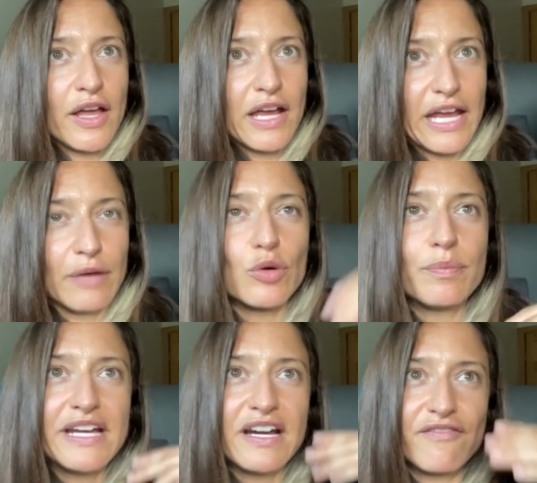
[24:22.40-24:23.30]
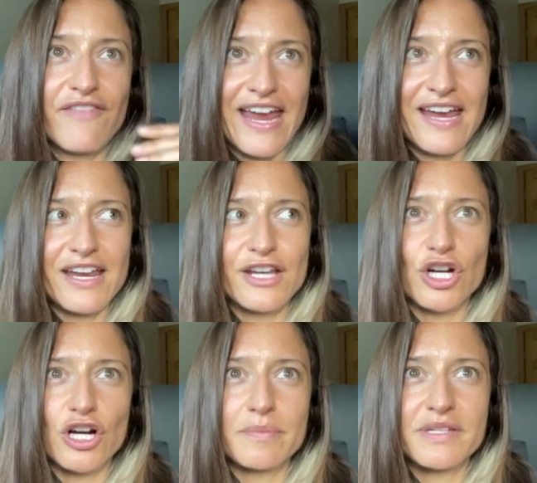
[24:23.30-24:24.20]
it will be conveyed in
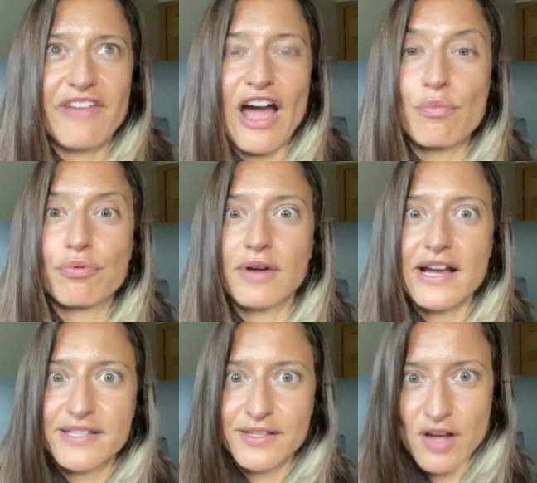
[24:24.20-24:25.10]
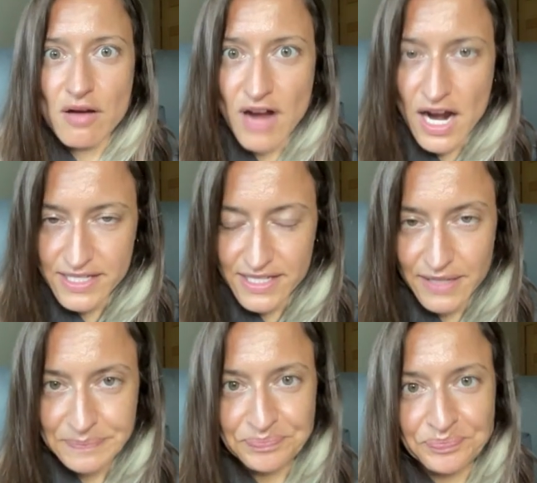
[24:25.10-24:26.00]
terms of how prices are
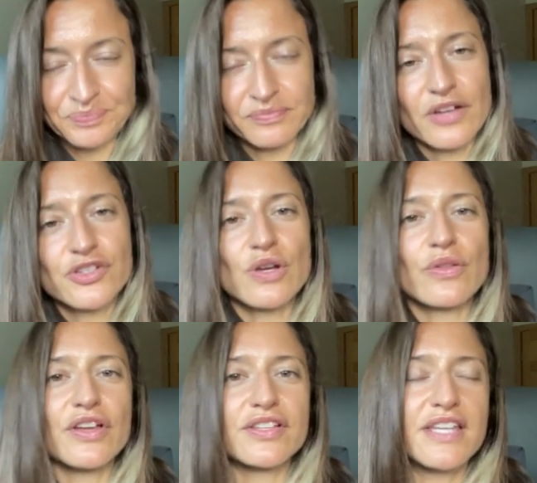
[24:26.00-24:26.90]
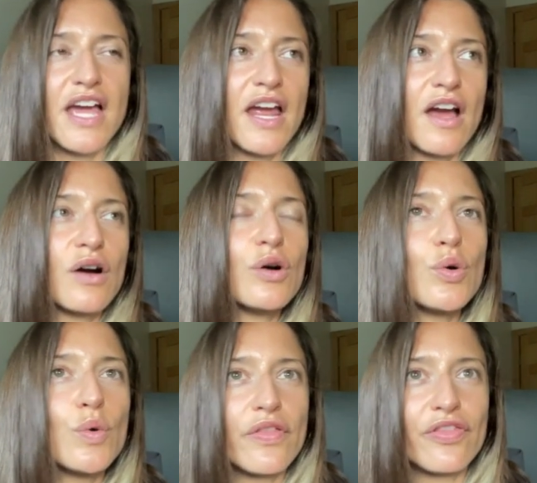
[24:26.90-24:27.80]
rising. So they'll say,
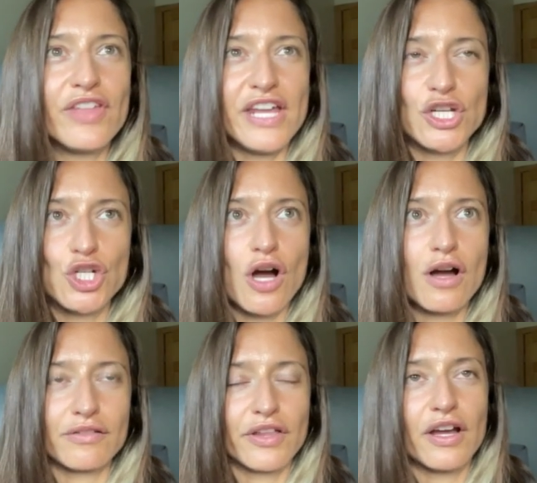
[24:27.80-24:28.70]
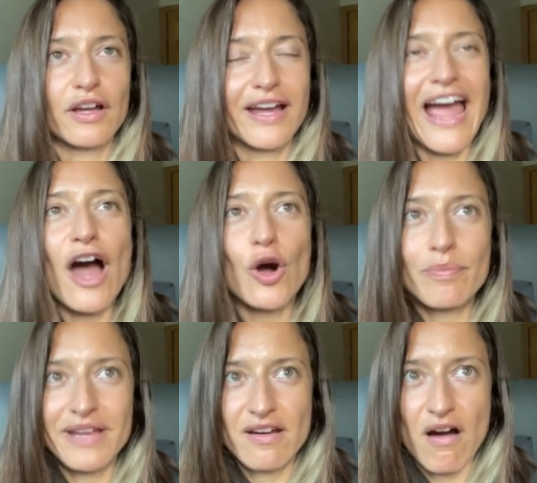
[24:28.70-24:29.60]
oh, the cacao
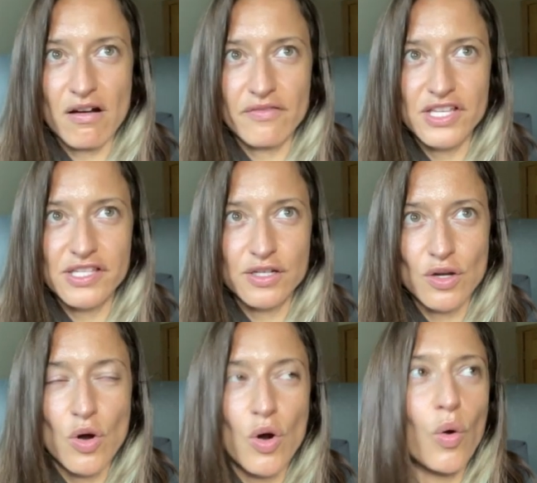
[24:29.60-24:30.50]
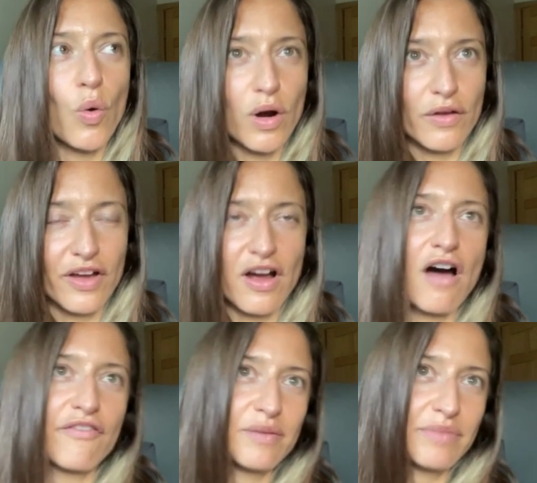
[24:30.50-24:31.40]
bean harvest or the
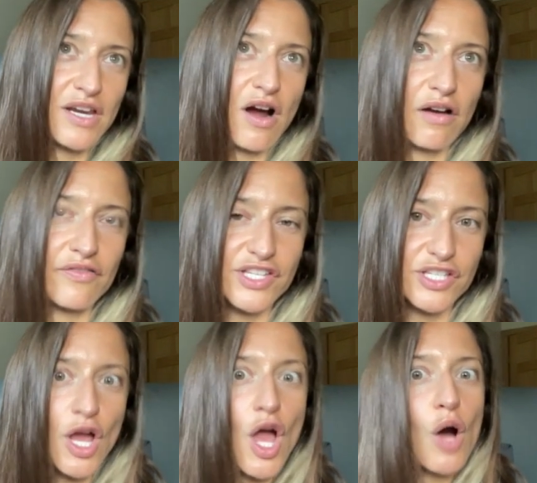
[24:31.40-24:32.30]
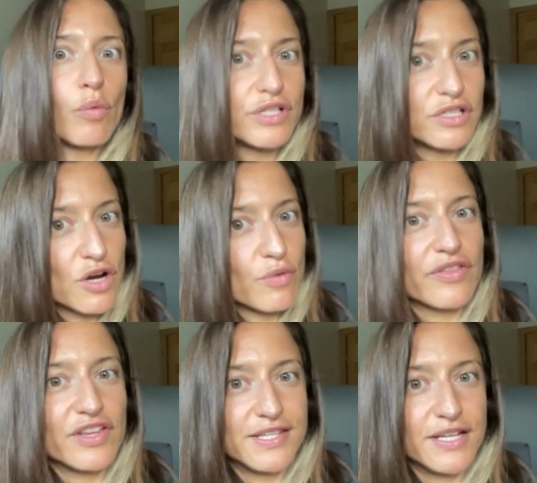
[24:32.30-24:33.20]
coffee bean harvest was lower
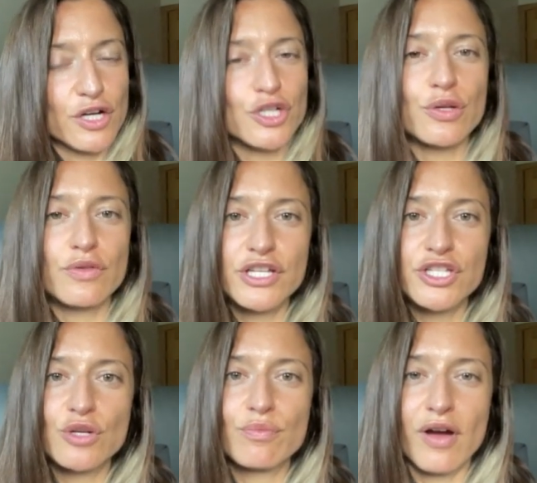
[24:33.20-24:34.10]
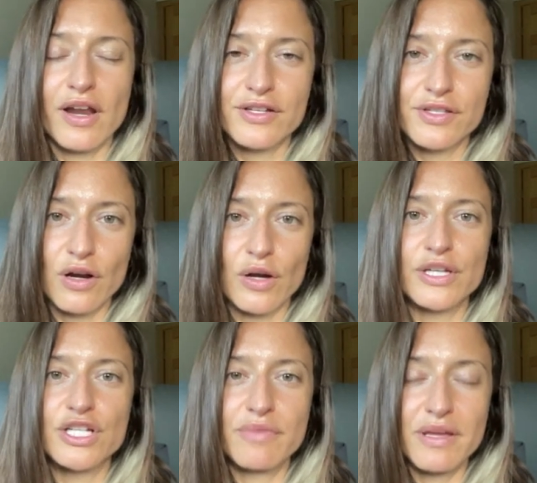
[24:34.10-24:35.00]
this year, so these two products are going
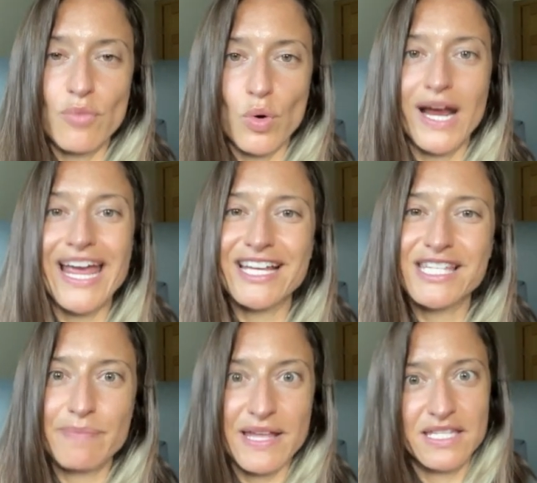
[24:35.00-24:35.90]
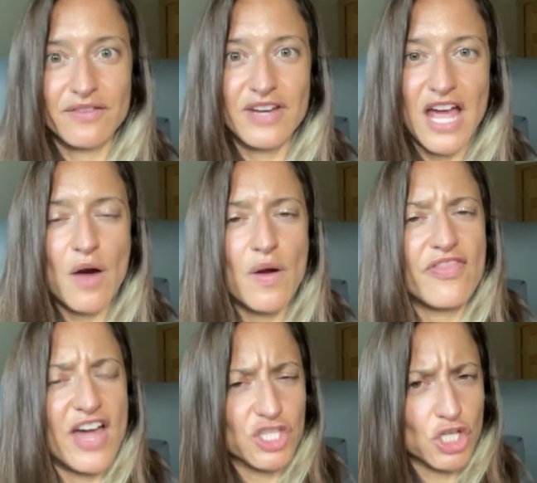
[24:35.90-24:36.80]
to be more expensive now, and
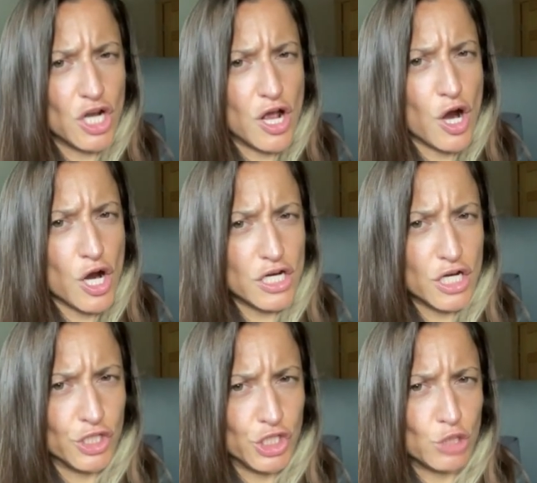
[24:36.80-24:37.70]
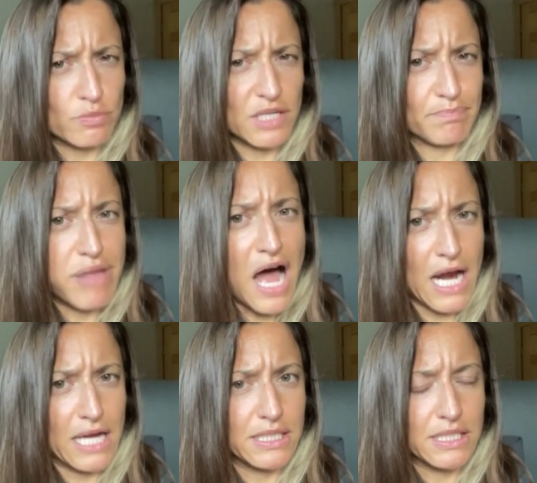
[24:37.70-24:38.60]
that's going to hurt consumers'
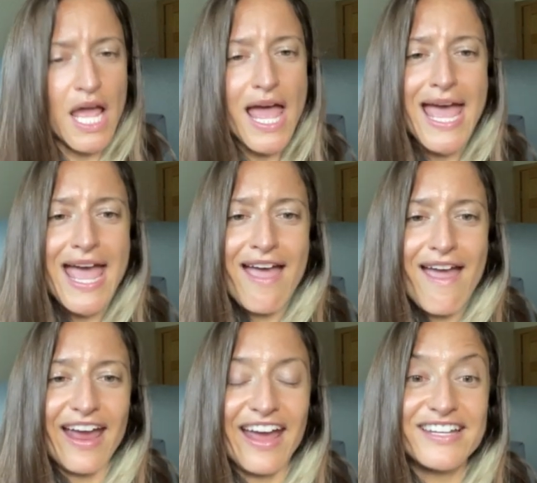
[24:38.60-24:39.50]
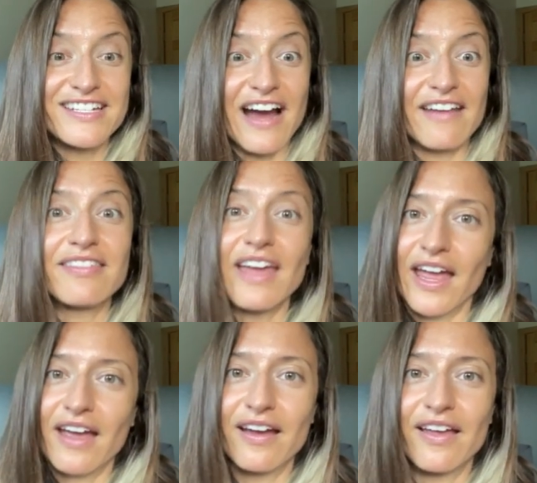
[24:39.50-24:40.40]
pockets. And I
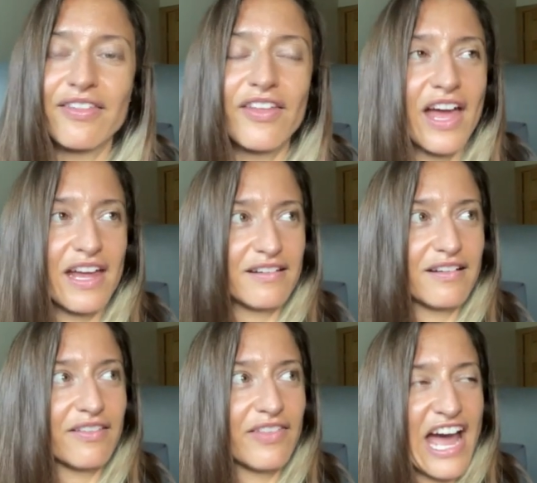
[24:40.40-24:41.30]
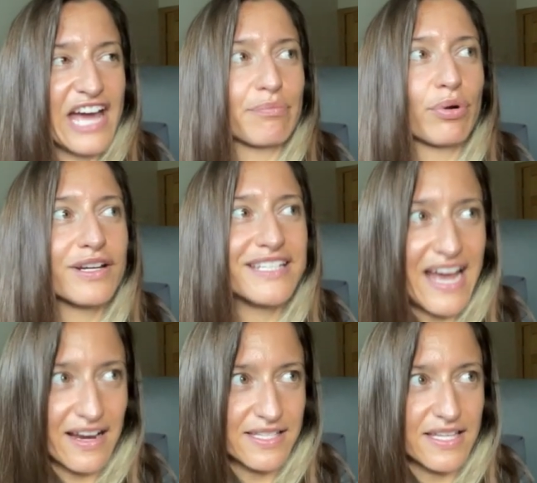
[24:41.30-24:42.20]
think that that
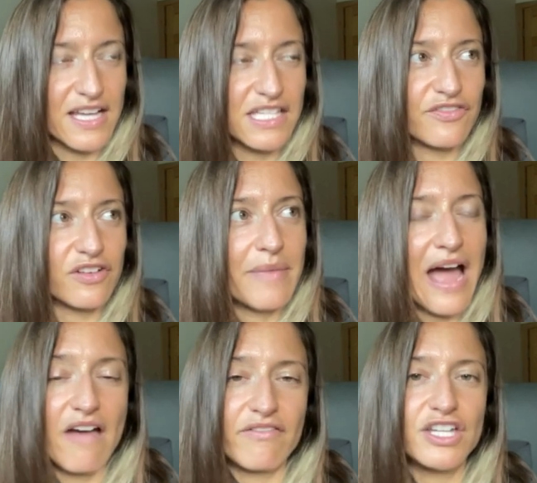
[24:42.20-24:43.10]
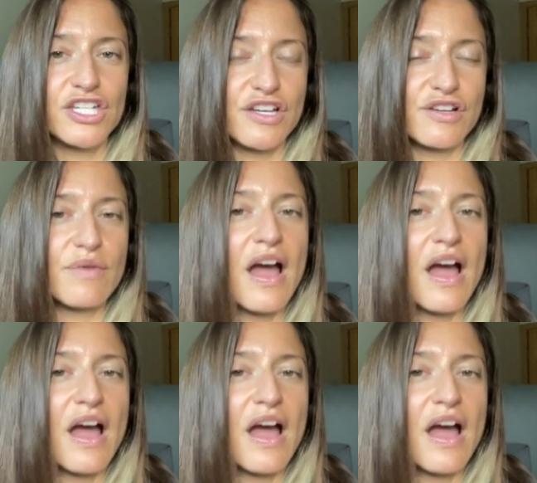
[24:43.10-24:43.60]
protects us from having to